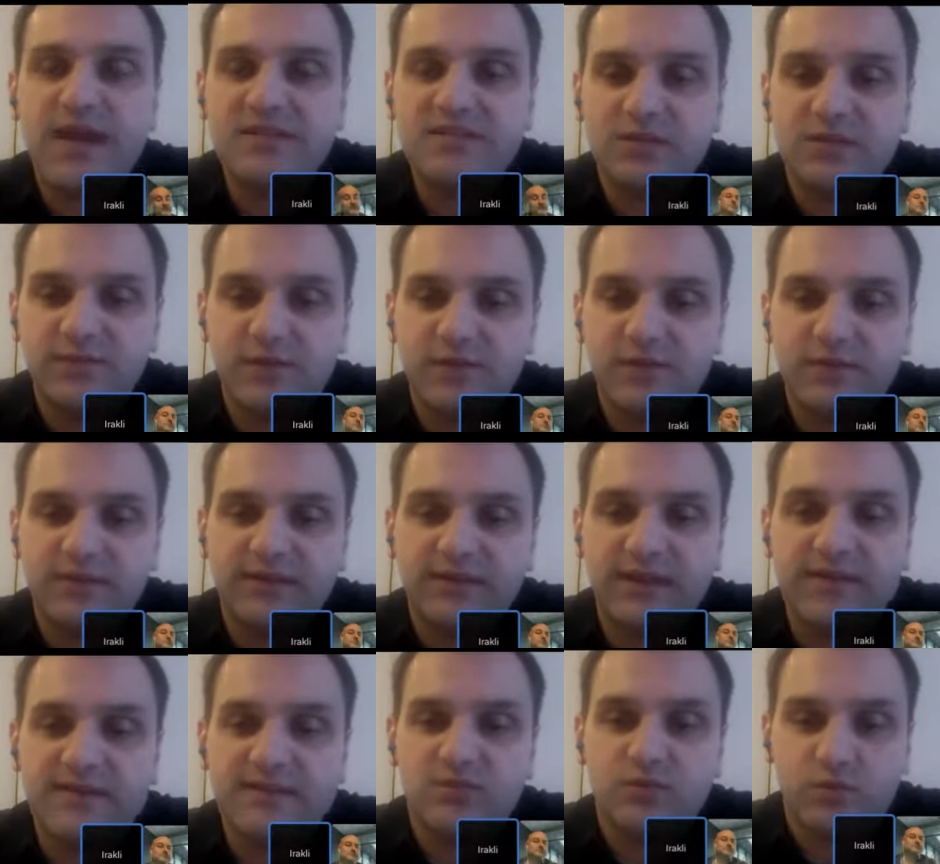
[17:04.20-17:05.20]
are very
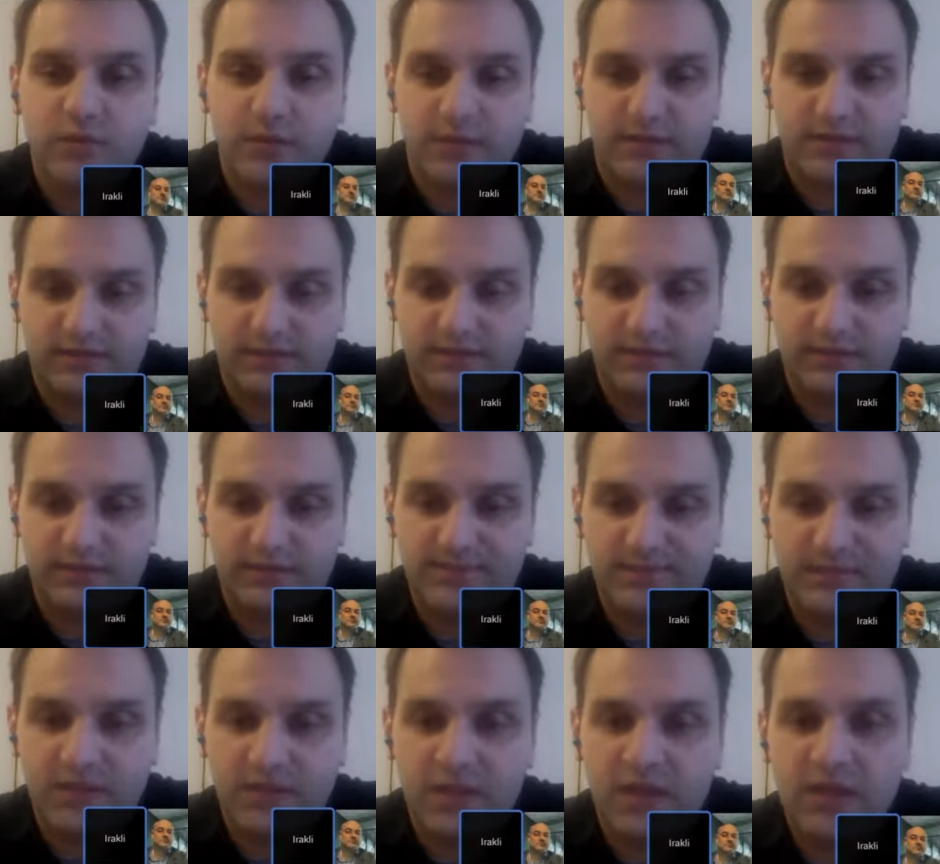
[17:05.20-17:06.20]
task-oriented,
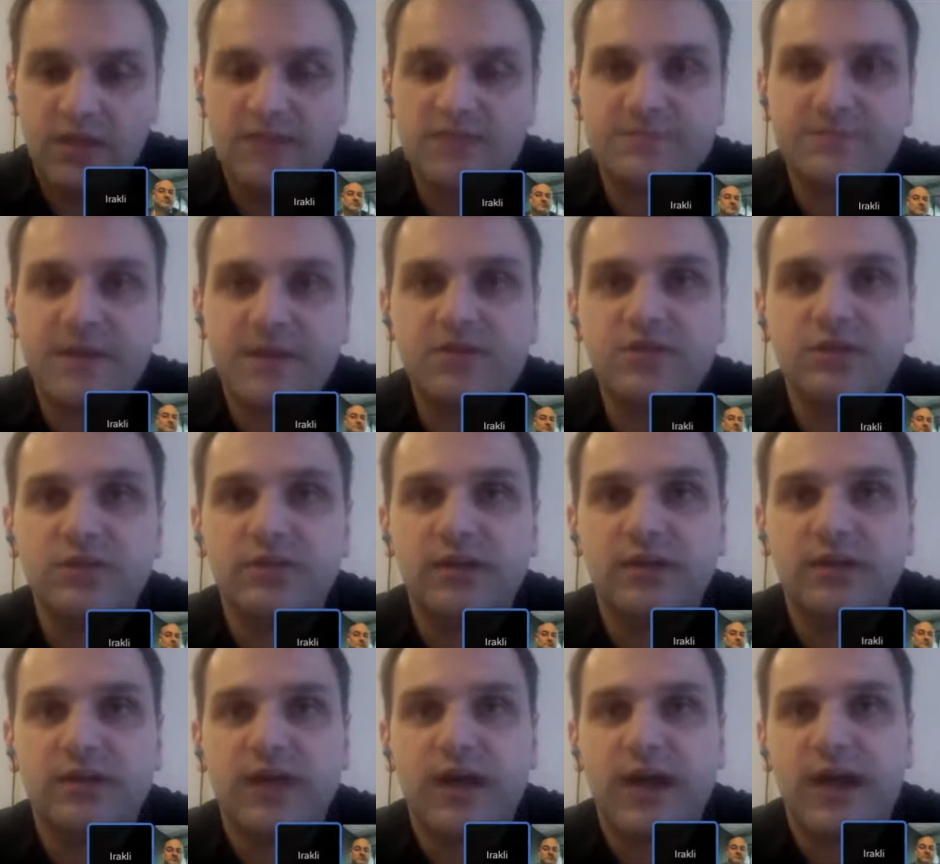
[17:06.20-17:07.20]

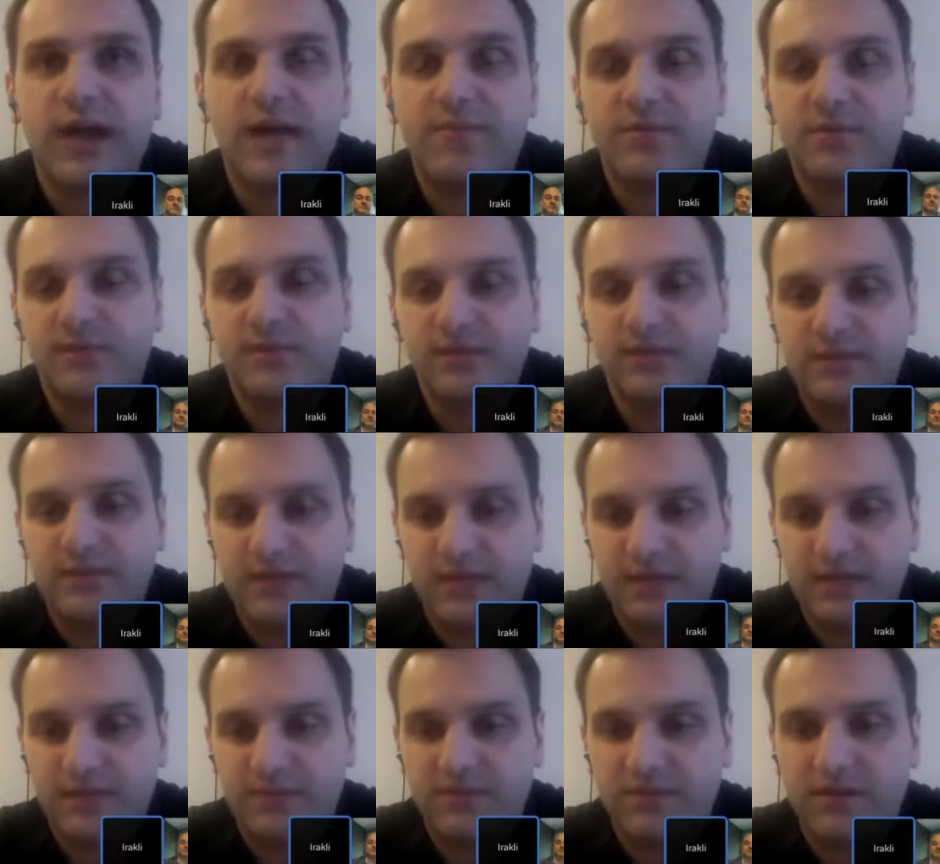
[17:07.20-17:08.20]
especially hypermedia
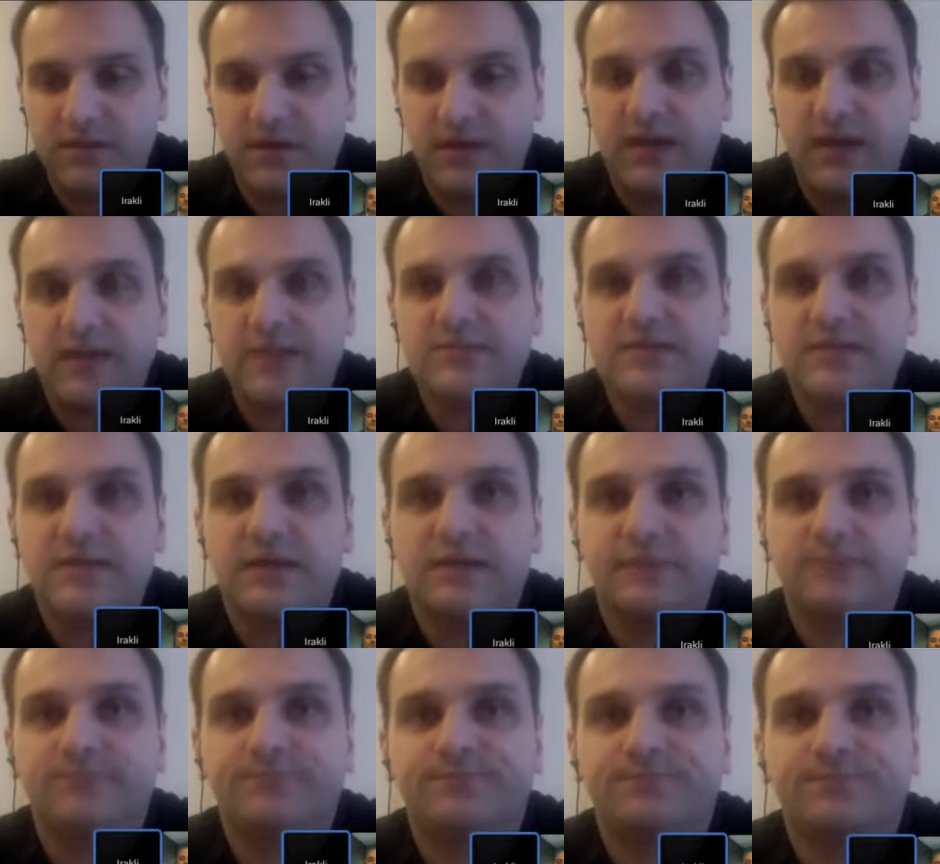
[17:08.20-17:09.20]
APIs,
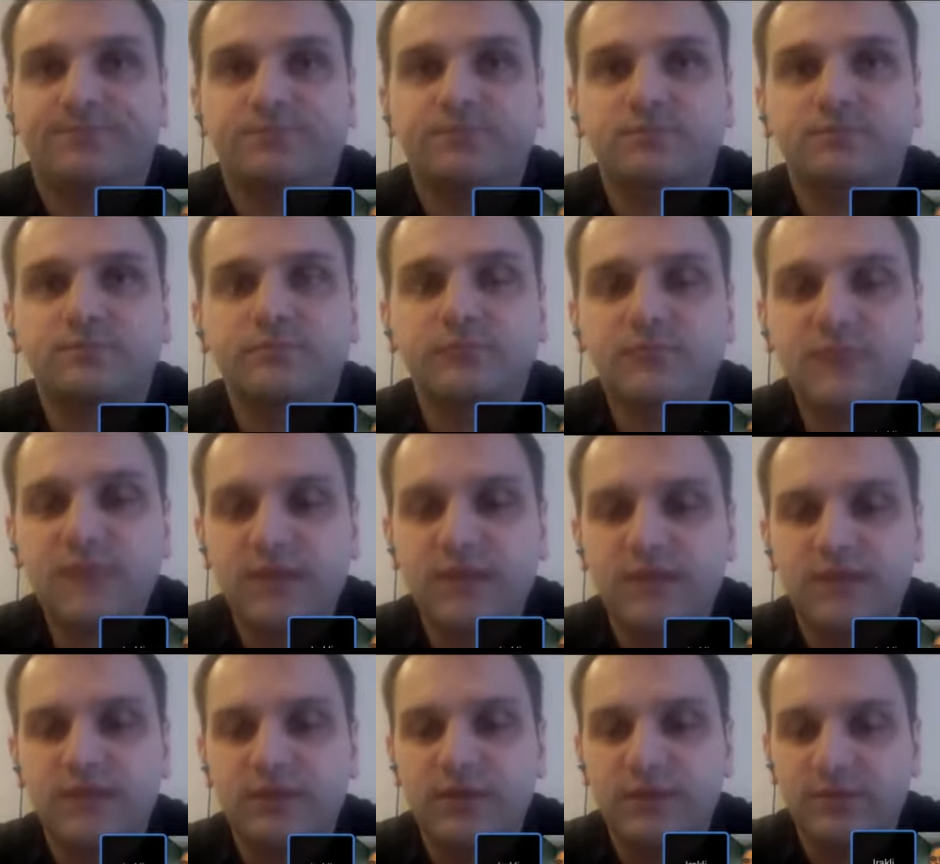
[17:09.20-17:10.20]

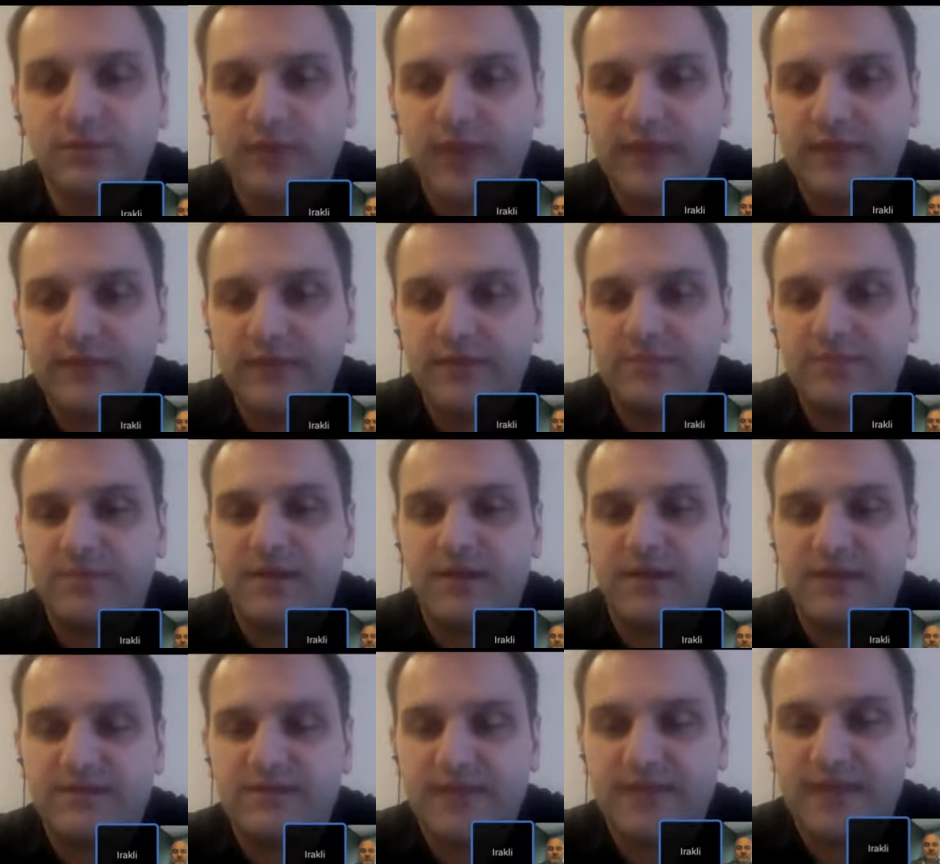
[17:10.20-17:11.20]
the read-write
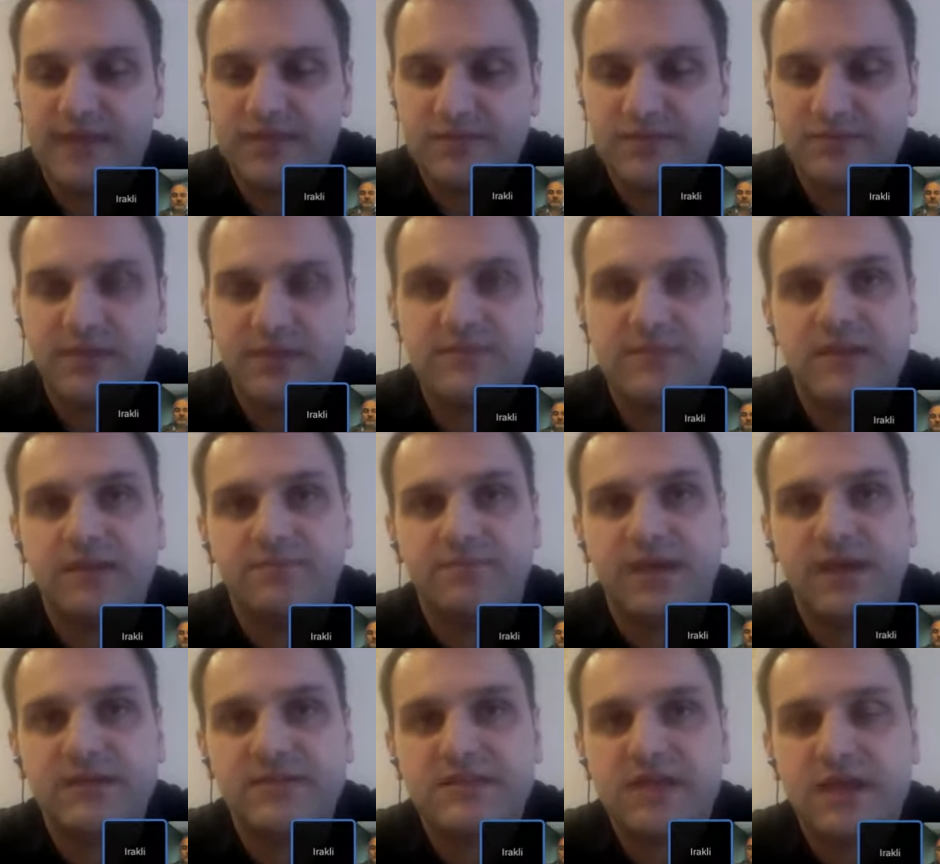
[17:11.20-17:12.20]
APIs, the action-based
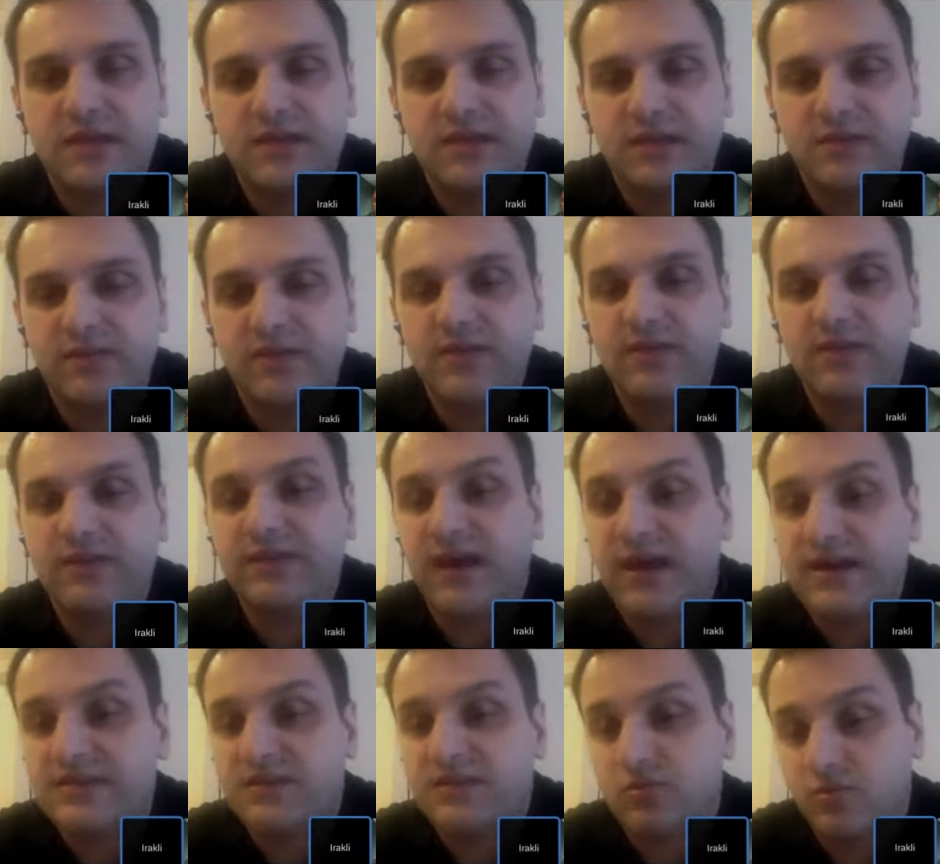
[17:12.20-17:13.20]
APIs. They're very
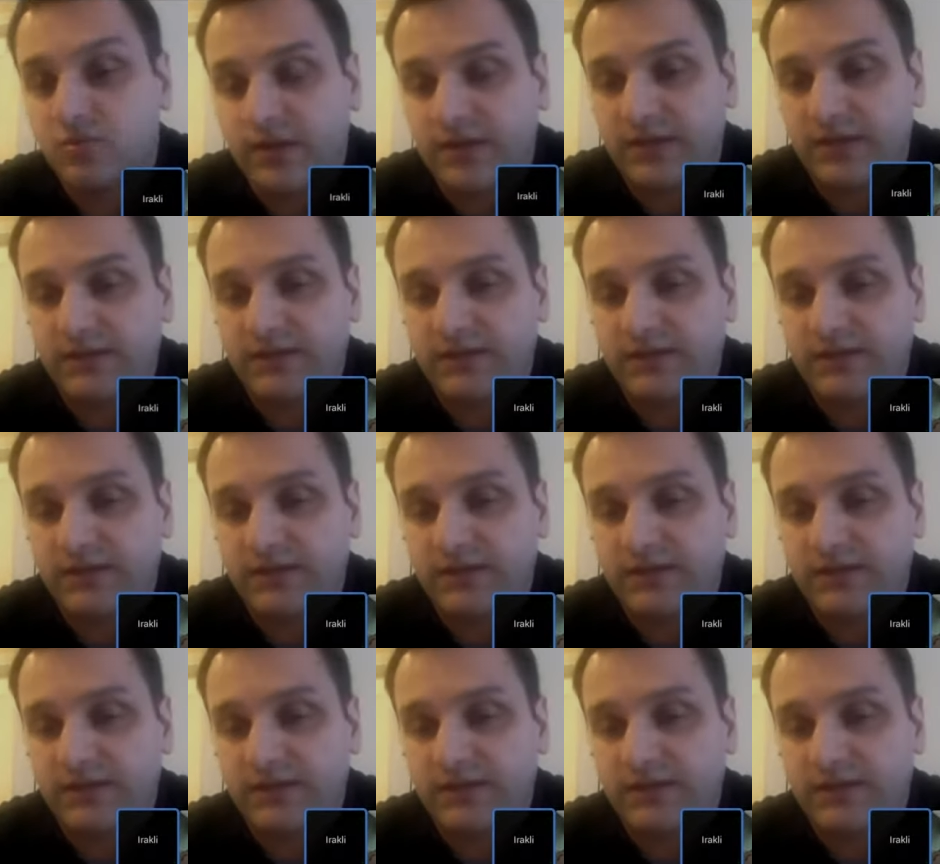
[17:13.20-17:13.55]
task-oriented.